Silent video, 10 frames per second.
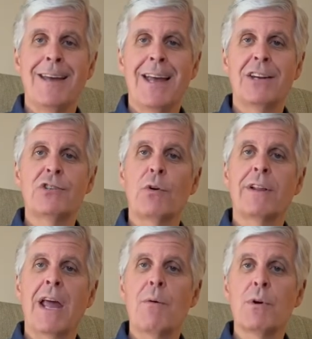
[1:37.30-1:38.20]
And so
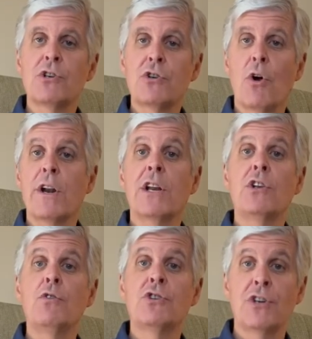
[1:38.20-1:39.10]
today we're starting a
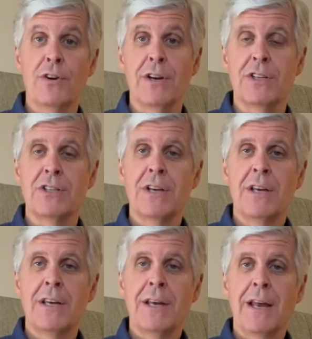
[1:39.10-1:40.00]
new series.
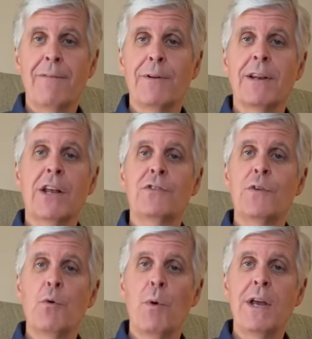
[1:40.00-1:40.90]
And for the next
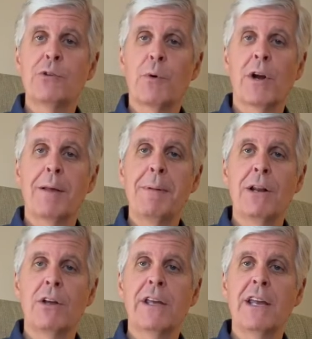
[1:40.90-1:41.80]
few weeks, we're going to be
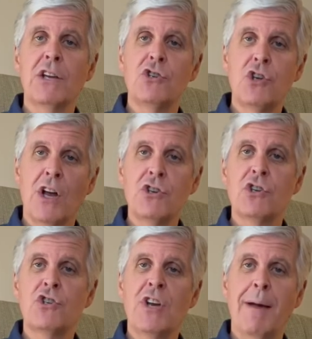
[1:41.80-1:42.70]
looking in
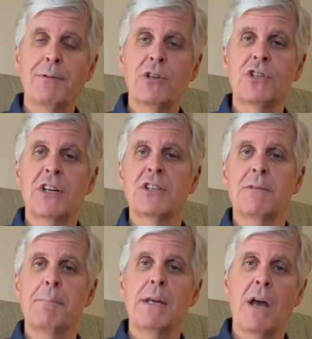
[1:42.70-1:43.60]
Judges chapter 6
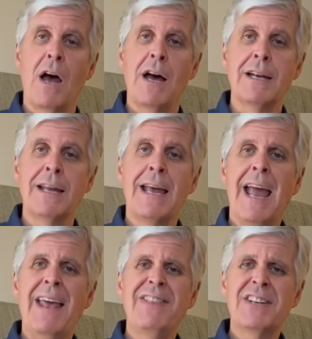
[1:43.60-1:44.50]
and beyond
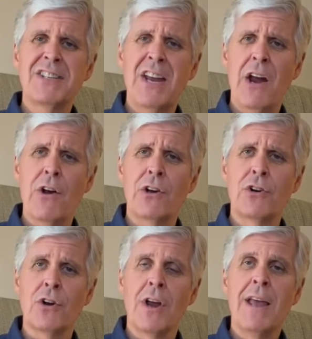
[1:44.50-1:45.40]
at this
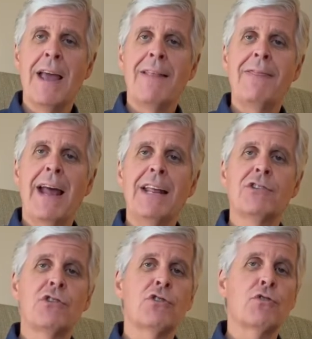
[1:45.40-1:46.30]
character that is
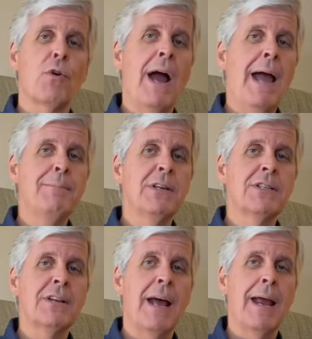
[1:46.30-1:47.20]
described
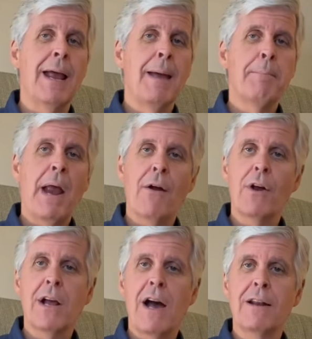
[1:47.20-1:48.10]
as a
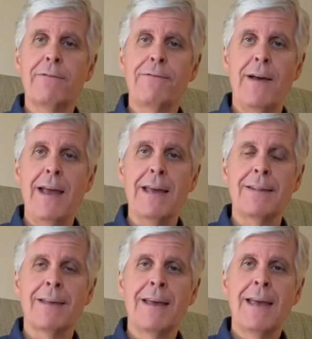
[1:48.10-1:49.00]
paragon of
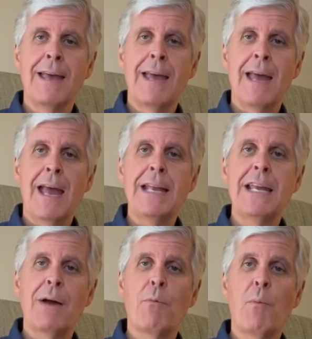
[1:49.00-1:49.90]
faith. And
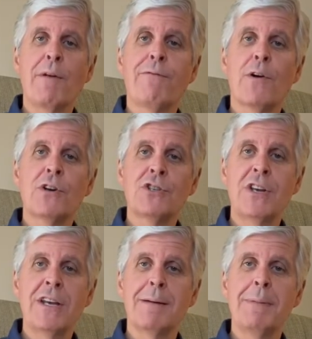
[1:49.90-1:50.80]
yet, when we first
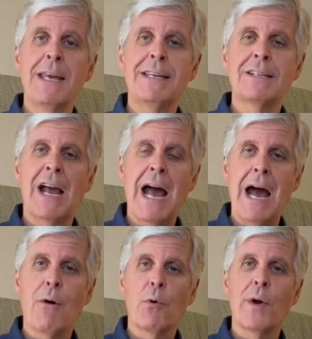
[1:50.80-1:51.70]
see him, he's
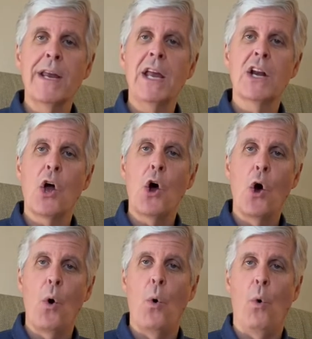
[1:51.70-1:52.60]
cowering in a
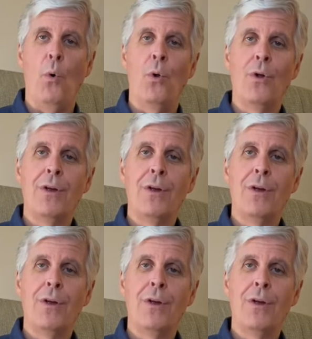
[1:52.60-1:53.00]
hole